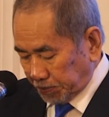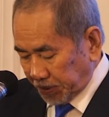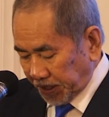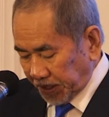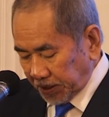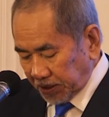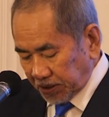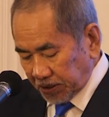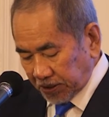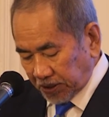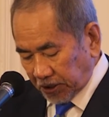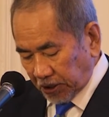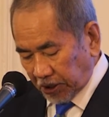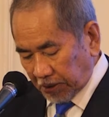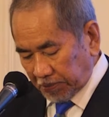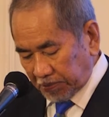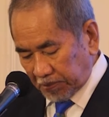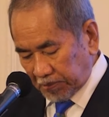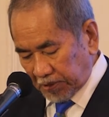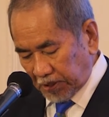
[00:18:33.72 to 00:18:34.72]
Being
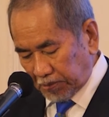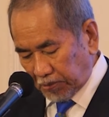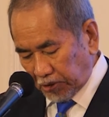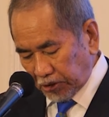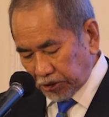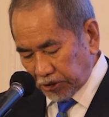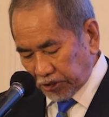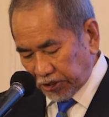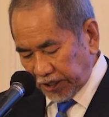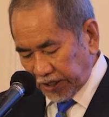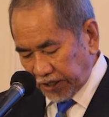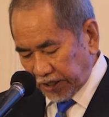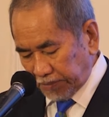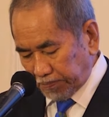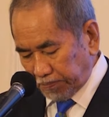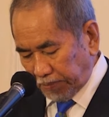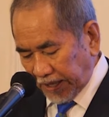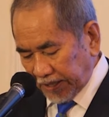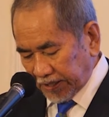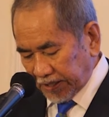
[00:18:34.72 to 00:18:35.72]
the most
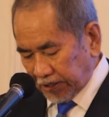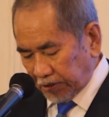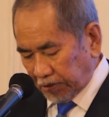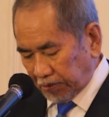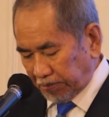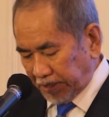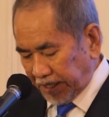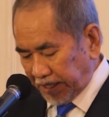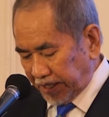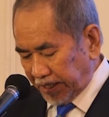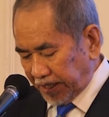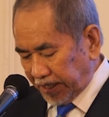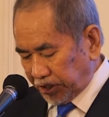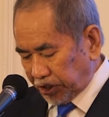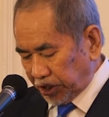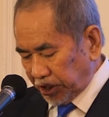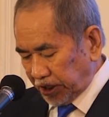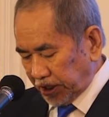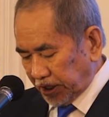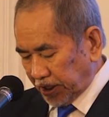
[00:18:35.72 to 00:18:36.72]
trading partner of many
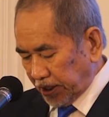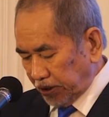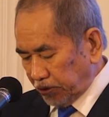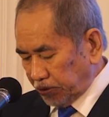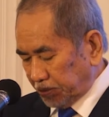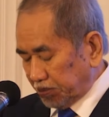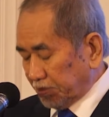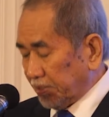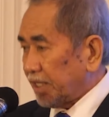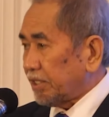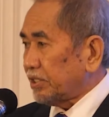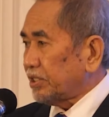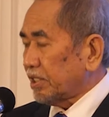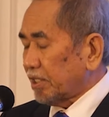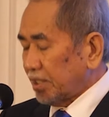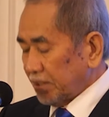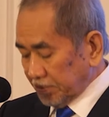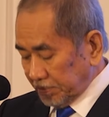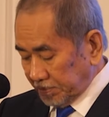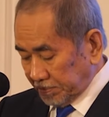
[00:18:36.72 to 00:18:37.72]
nations, including
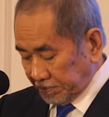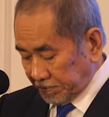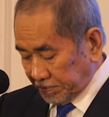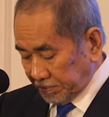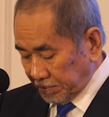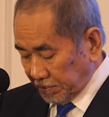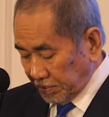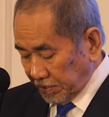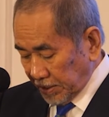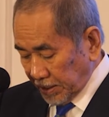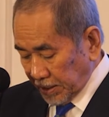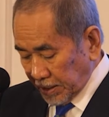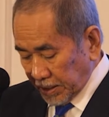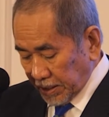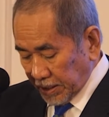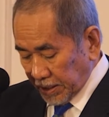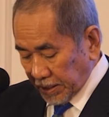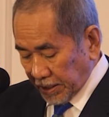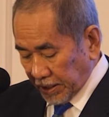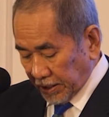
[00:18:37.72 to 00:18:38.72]
Malaysia,
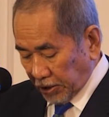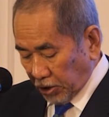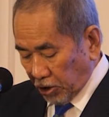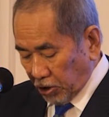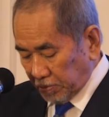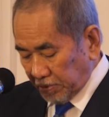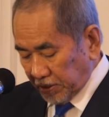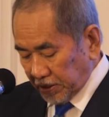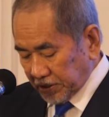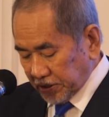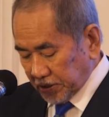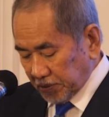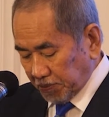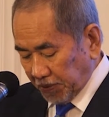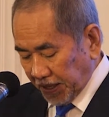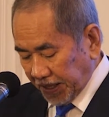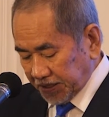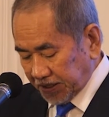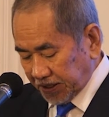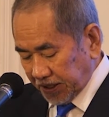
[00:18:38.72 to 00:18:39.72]
global
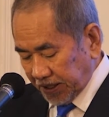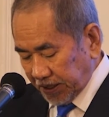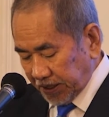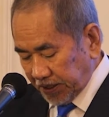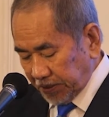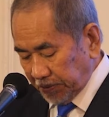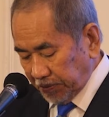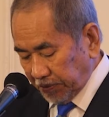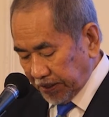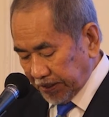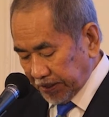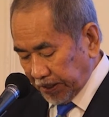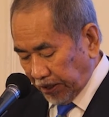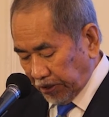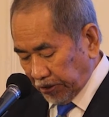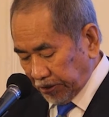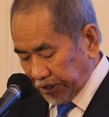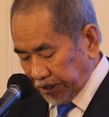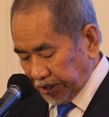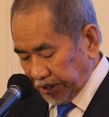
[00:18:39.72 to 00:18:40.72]
supply chain was
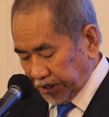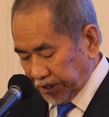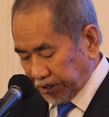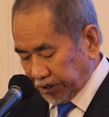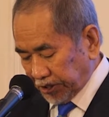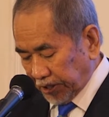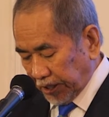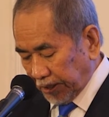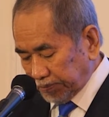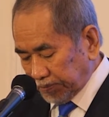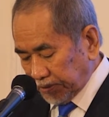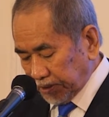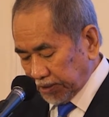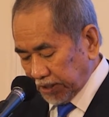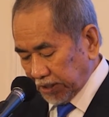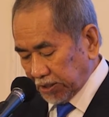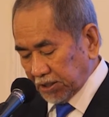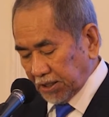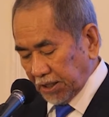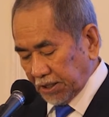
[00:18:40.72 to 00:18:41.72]
already
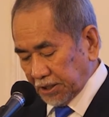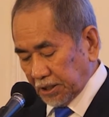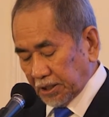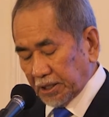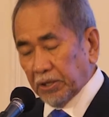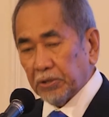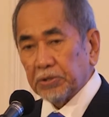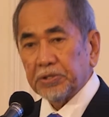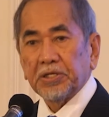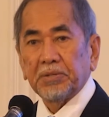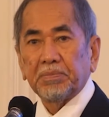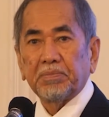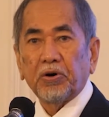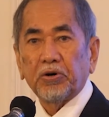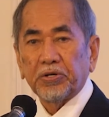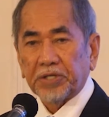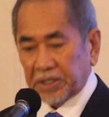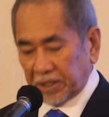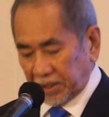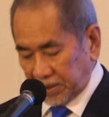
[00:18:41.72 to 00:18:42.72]
disrupted as China closed its
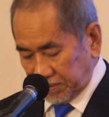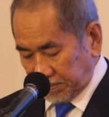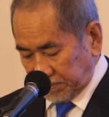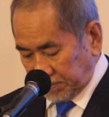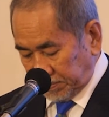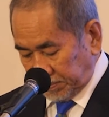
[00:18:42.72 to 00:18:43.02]
border.